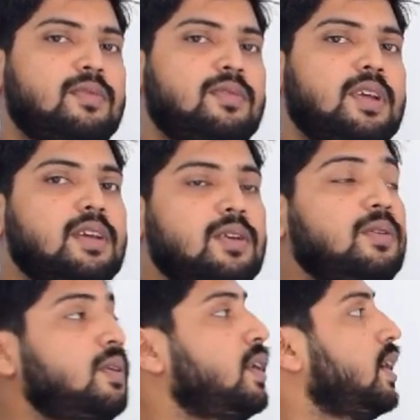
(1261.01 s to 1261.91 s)
Thank you.
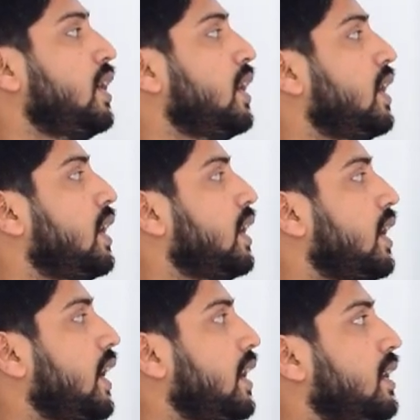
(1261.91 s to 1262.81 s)

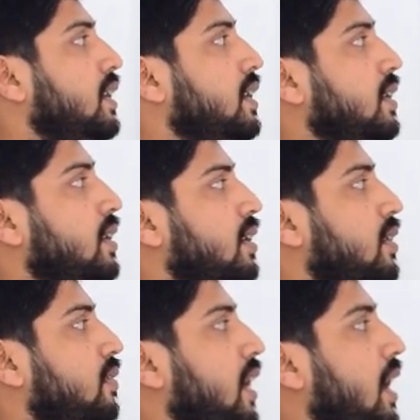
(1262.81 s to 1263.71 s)

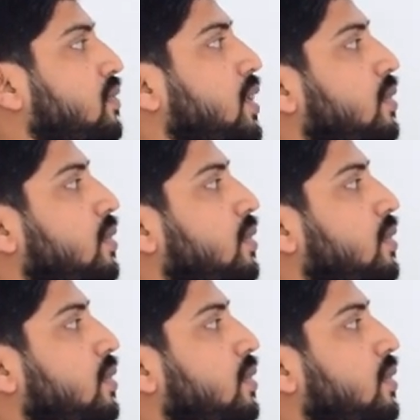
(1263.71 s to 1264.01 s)
And we have to